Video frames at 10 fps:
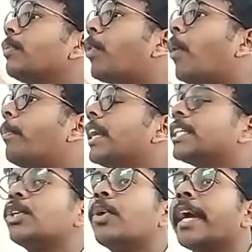
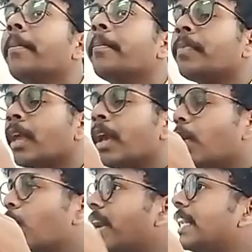population, okay,
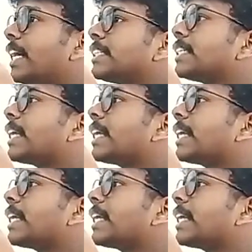when there is a